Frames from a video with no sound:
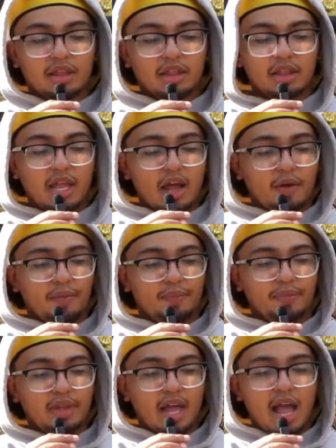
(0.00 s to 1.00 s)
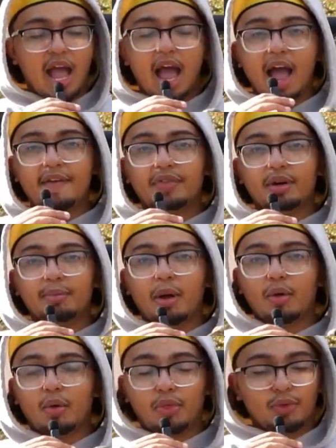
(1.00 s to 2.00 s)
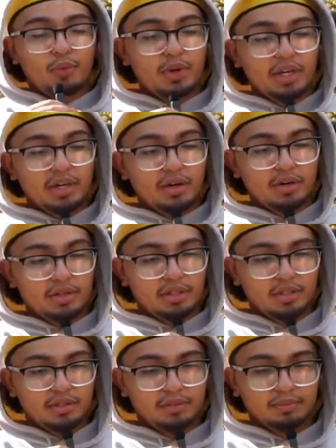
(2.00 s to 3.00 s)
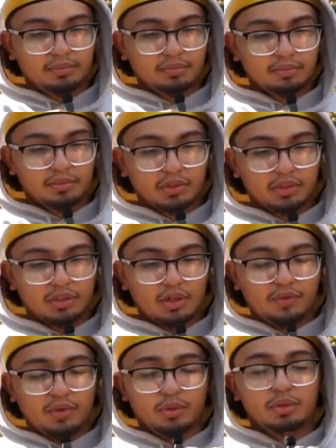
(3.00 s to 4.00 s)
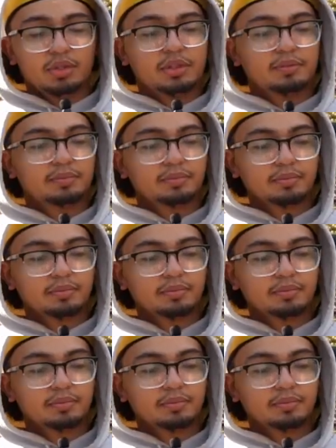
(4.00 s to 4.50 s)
Now, after about 3 years of use,